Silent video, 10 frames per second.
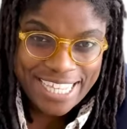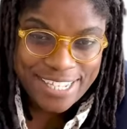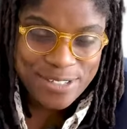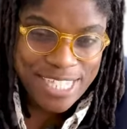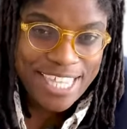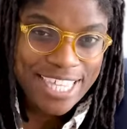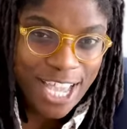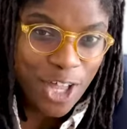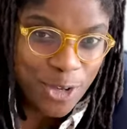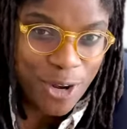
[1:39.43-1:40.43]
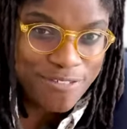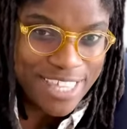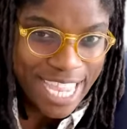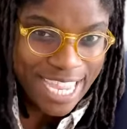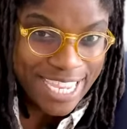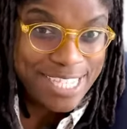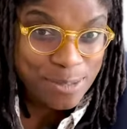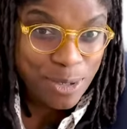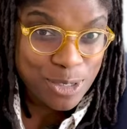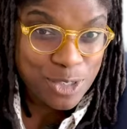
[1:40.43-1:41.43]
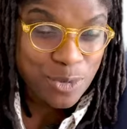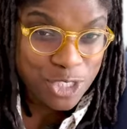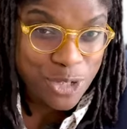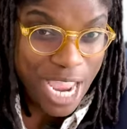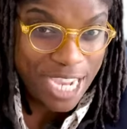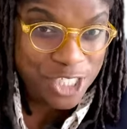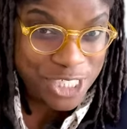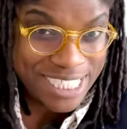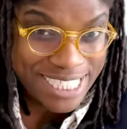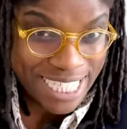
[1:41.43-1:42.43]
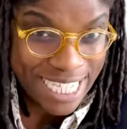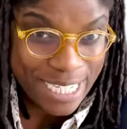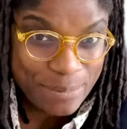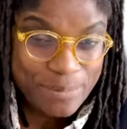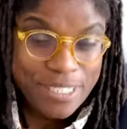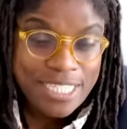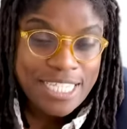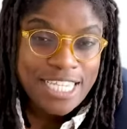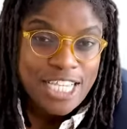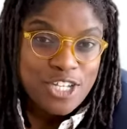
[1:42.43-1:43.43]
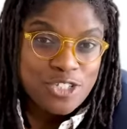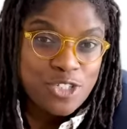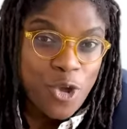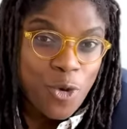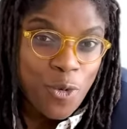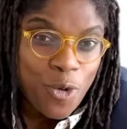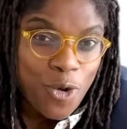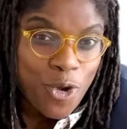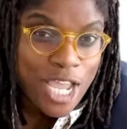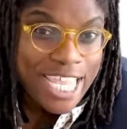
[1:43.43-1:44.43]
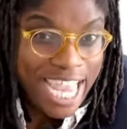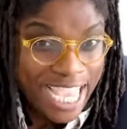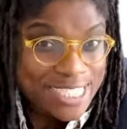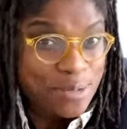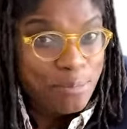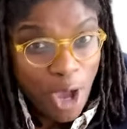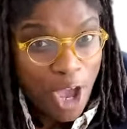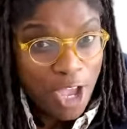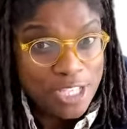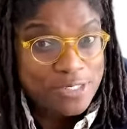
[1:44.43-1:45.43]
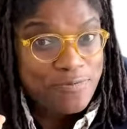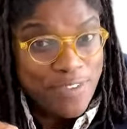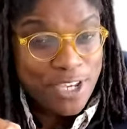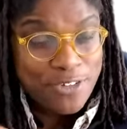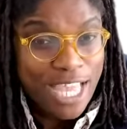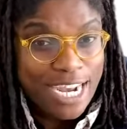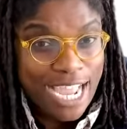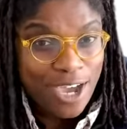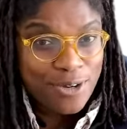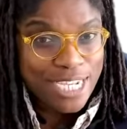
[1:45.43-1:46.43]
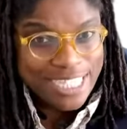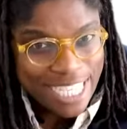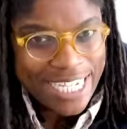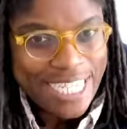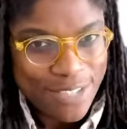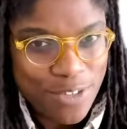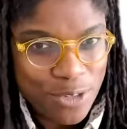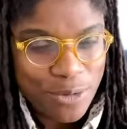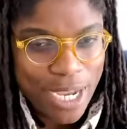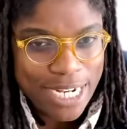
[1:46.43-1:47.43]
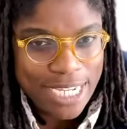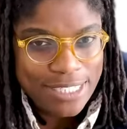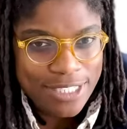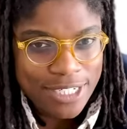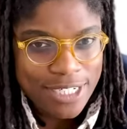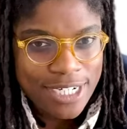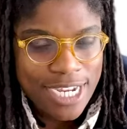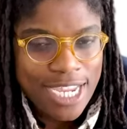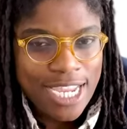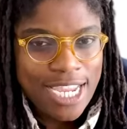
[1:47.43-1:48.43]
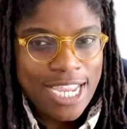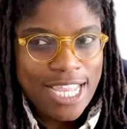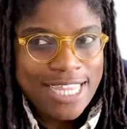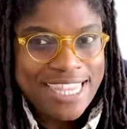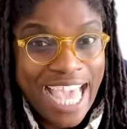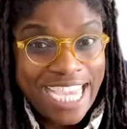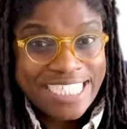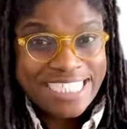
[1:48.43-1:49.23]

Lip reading: say the color of the ink as opposed to what you're actually seeing. So it has to pause, figure that out, and then give you the right answer. That